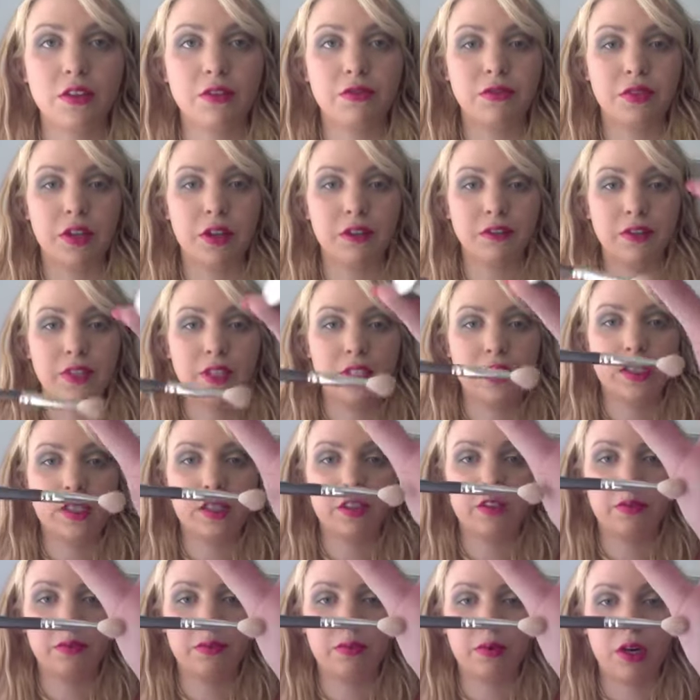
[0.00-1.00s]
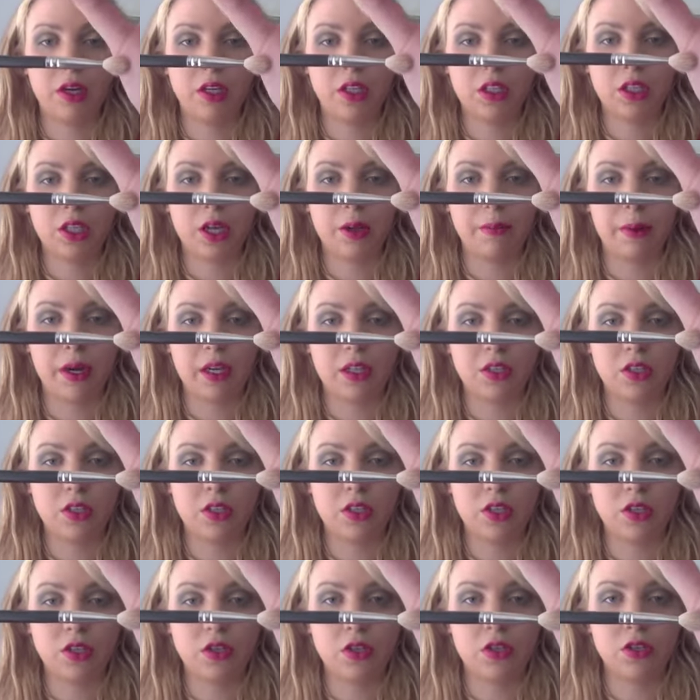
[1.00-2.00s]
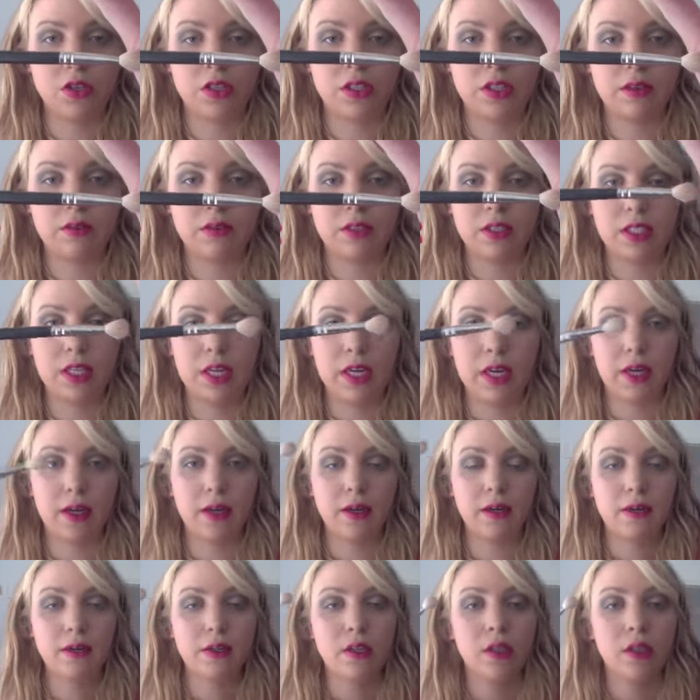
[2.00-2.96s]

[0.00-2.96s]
fluffy stiff brush like M.A.C 217